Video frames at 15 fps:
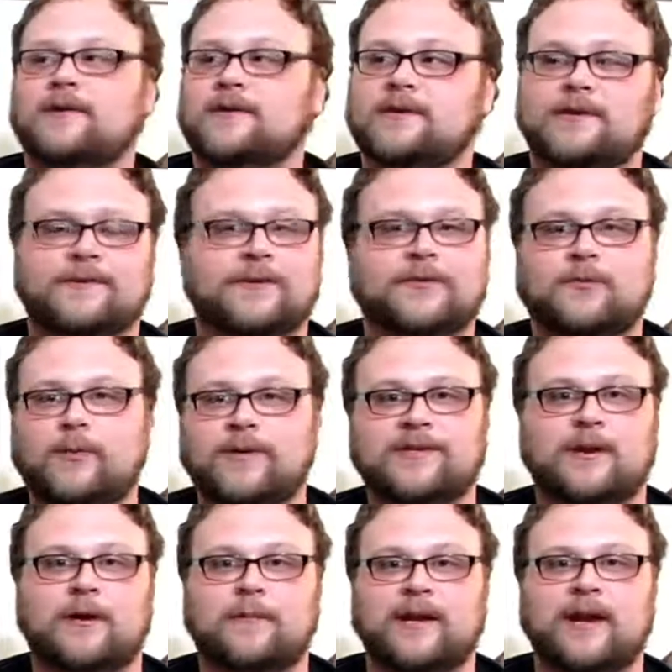She's just a
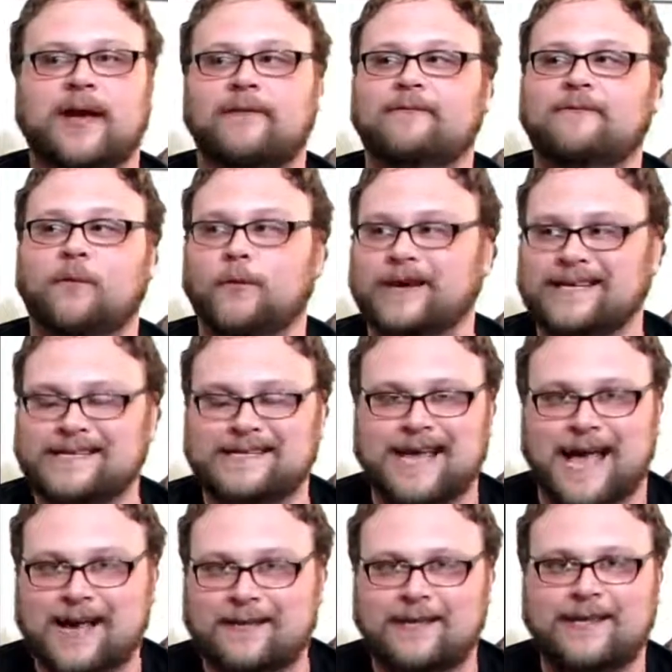Swiss Army knife for
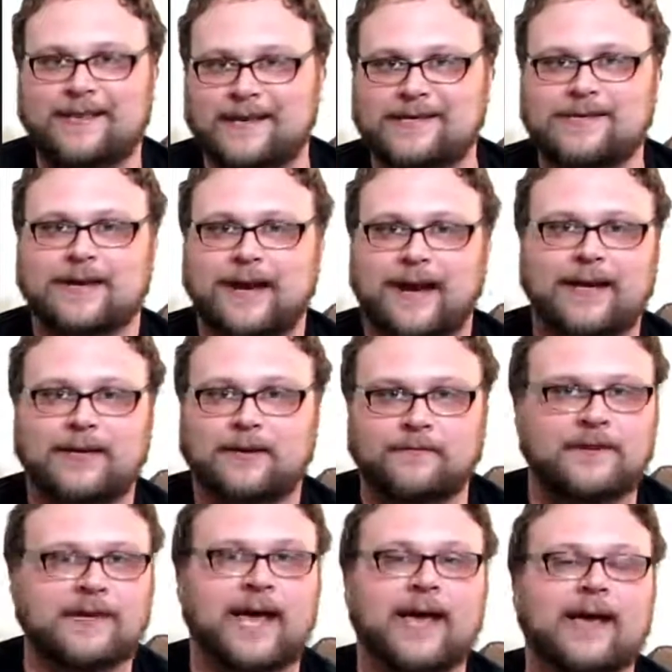exactly this kind
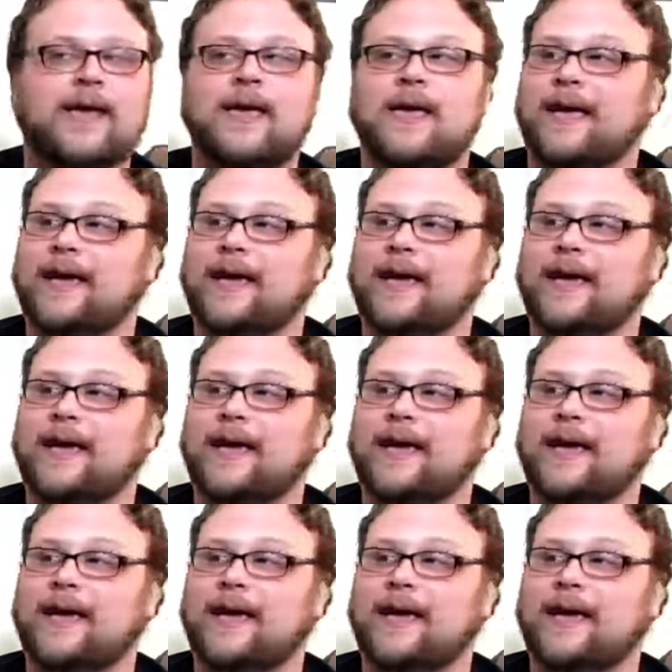of deck.